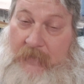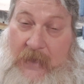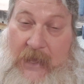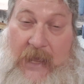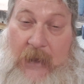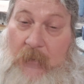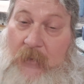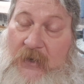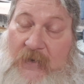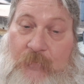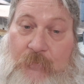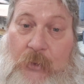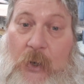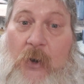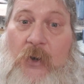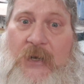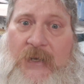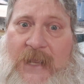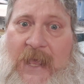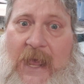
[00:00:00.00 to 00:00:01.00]
I would have
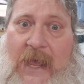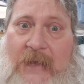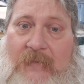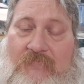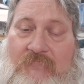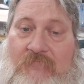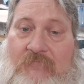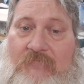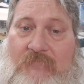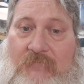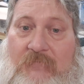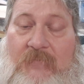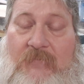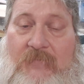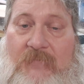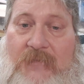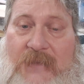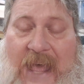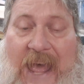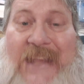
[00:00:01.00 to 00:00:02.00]
broken that
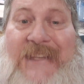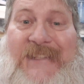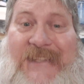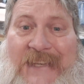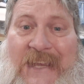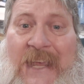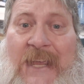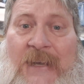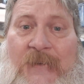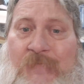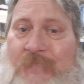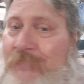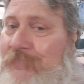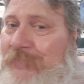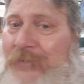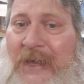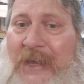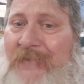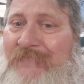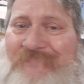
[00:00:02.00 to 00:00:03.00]
sin,
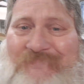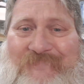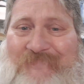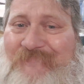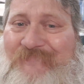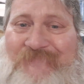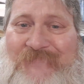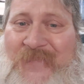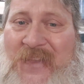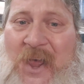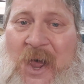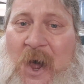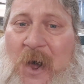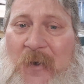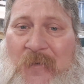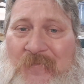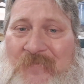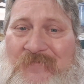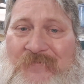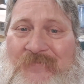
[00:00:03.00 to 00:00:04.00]
but
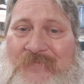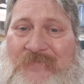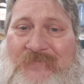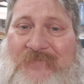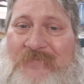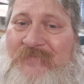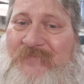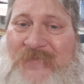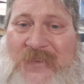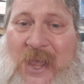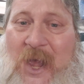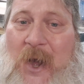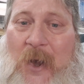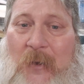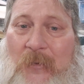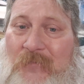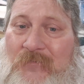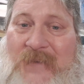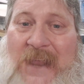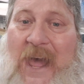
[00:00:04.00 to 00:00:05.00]
No,
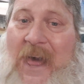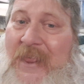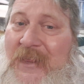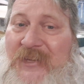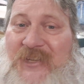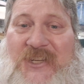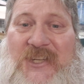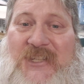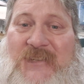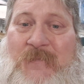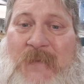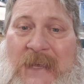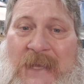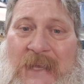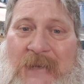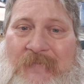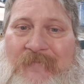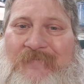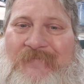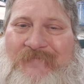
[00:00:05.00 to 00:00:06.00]
no. Now that's just
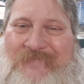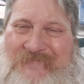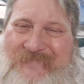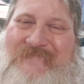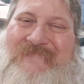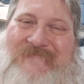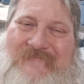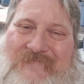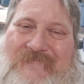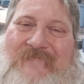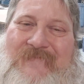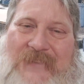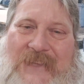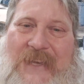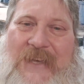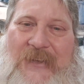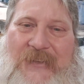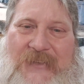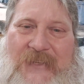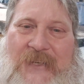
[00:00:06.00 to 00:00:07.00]
me.
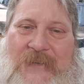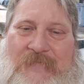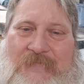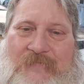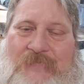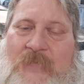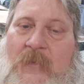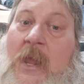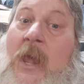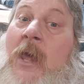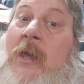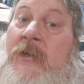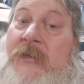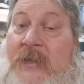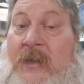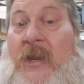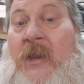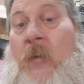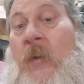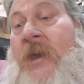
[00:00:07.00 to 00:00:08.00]
Guilty.
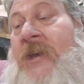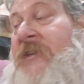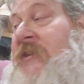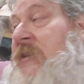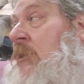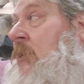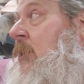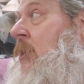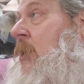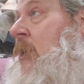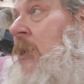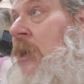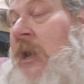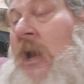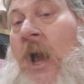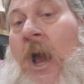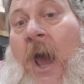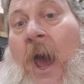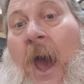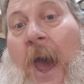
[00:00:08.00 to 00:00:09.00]
So, anyways,
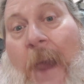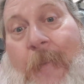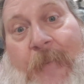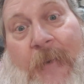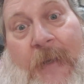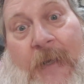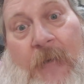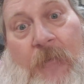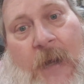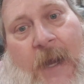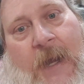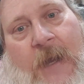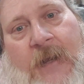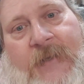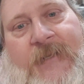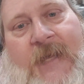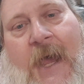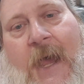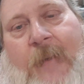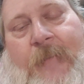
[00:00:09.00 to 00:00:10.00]
I put it right
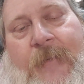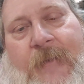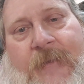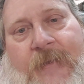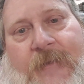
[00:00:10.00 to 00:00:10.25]
on top of